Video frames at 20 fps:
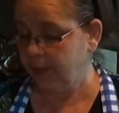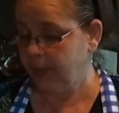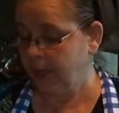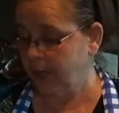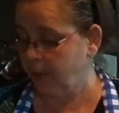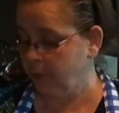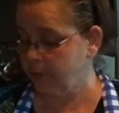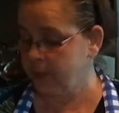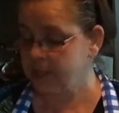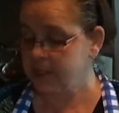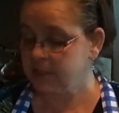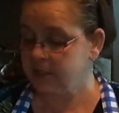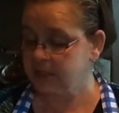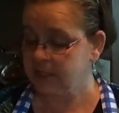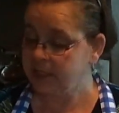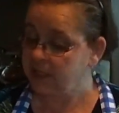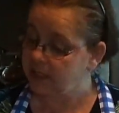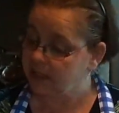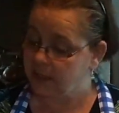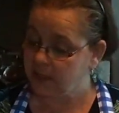There is
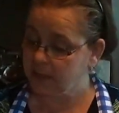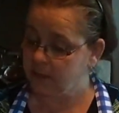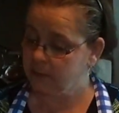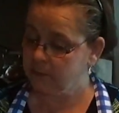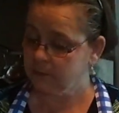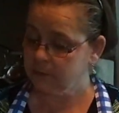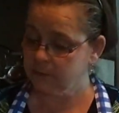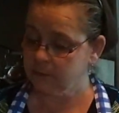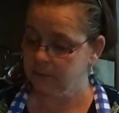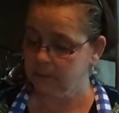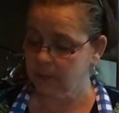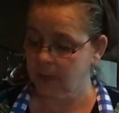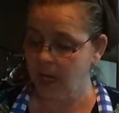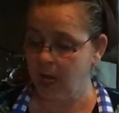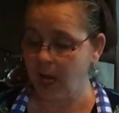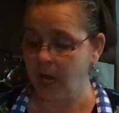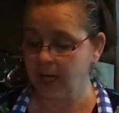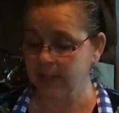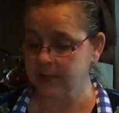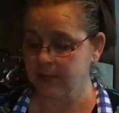10
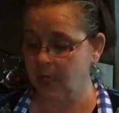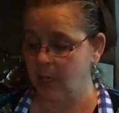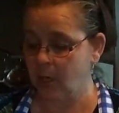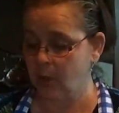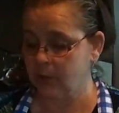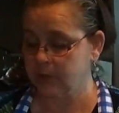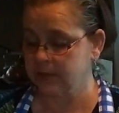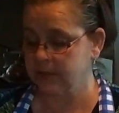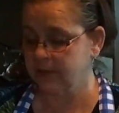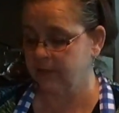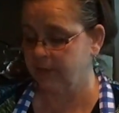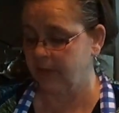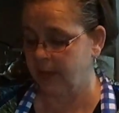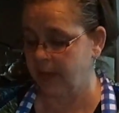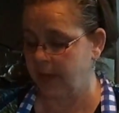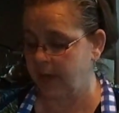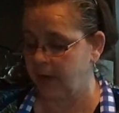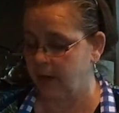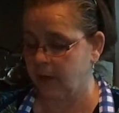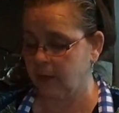hot dogs in
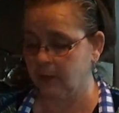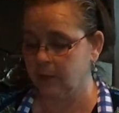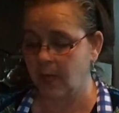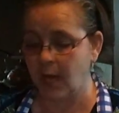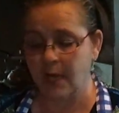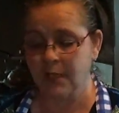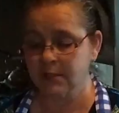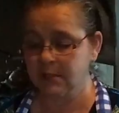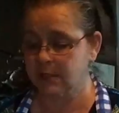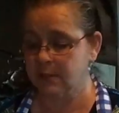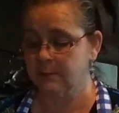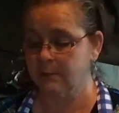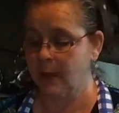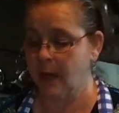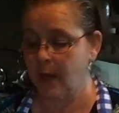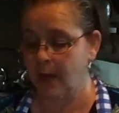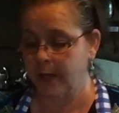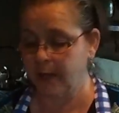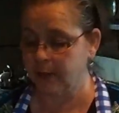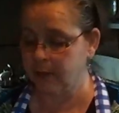there, Oscar
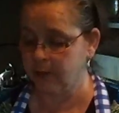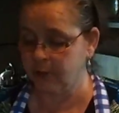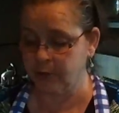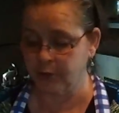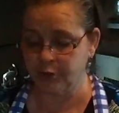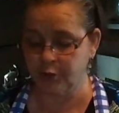Mayer.